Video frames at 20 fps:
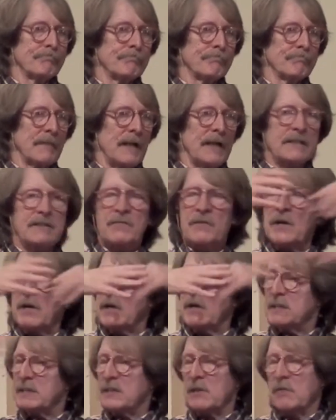It's
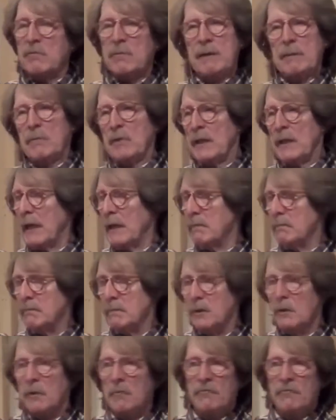very easy to remember that.
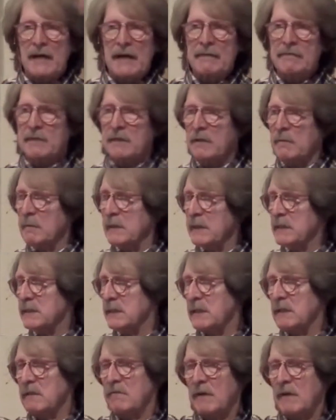500
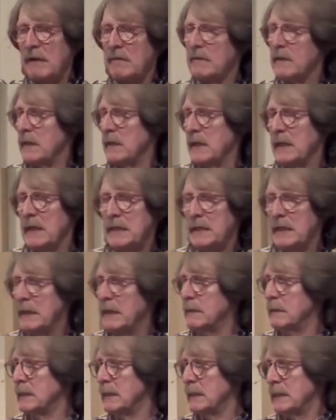BC to 500 AD.
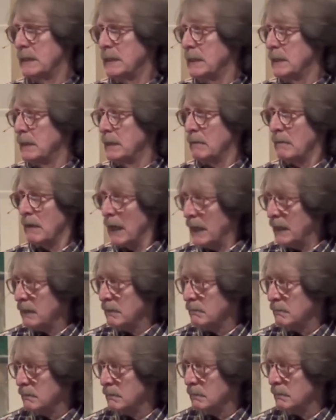Right?
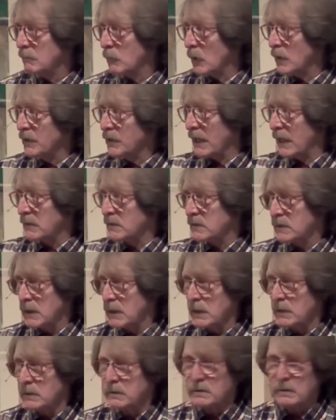1,000
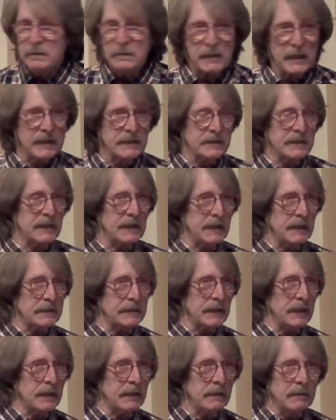years, nice and
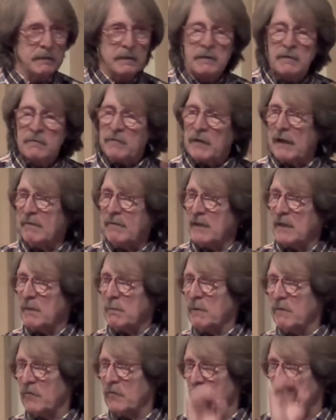easy. 500
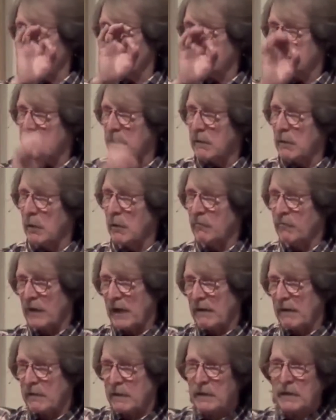before the zero,
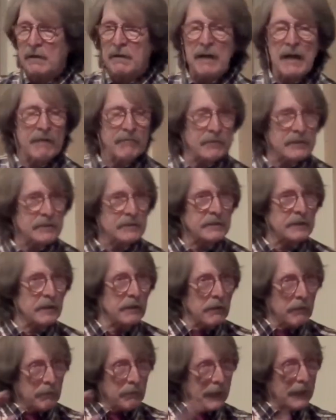500 year after the
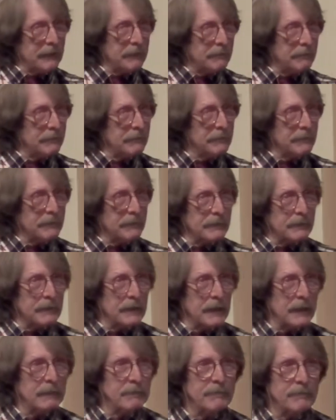zero, right?
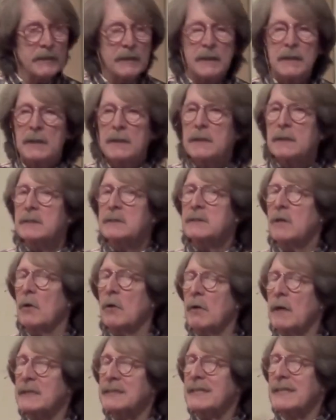Right?
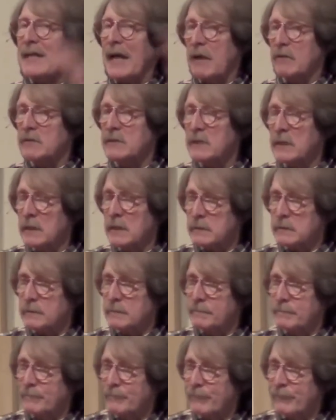So it's 1,000 years.
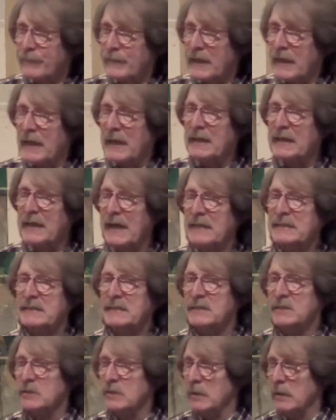And that's
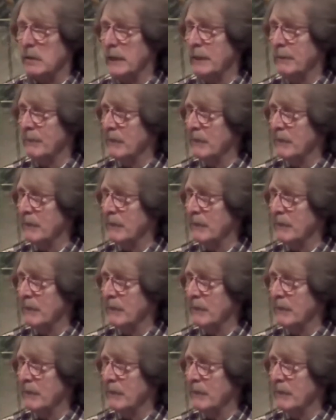the story.